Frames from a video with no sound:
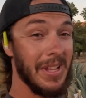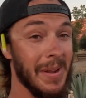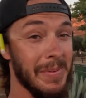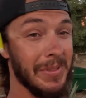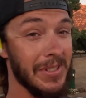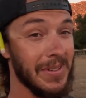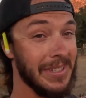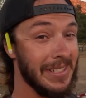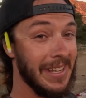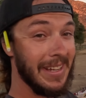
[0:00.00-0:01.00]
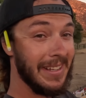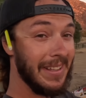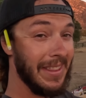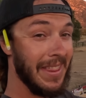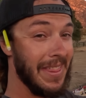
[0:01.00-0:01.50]
what a lot of people do, and they take
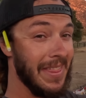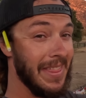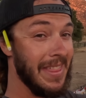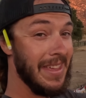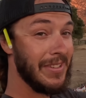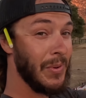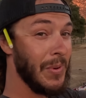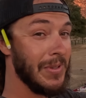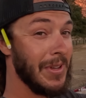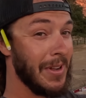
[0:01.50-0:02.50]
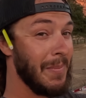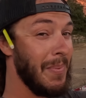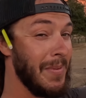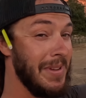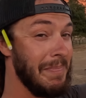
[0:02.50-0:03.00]
this horizontal
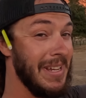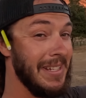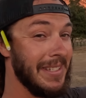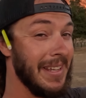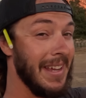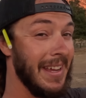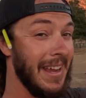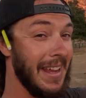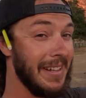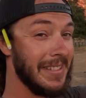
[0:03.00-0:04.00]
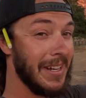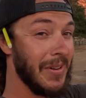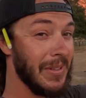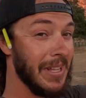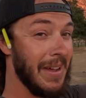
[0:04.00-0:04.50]
piece, and instead of
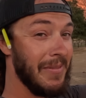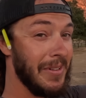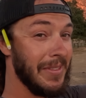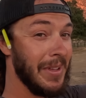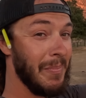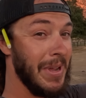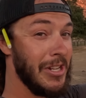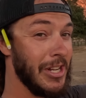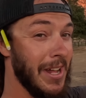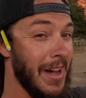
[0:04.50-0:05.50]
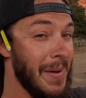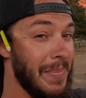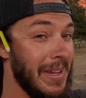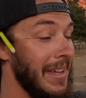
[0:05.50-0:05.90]
going level, they'll pitch it up.